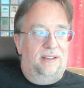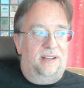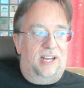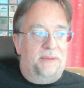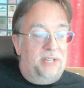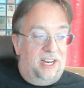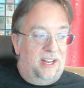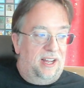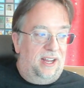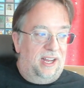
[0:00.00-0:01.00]
I mean,
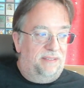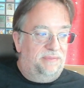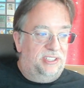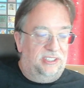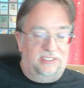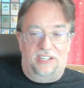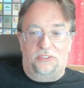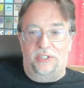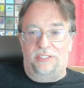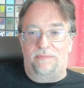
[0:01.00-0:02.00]
I'm still not
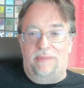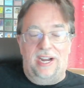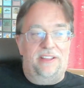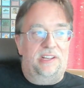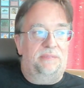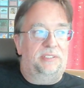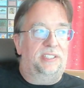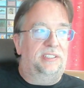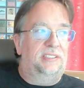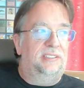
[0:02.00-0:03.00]
going to buy them
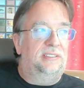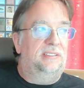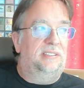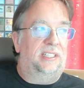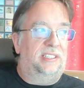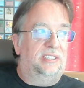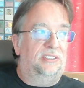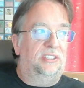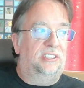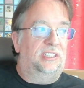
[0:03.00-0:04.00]
because it doesn't
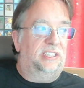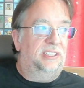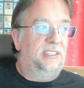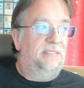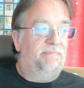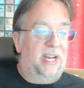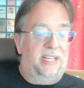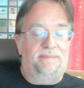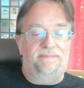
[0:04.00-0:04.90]
look good. But,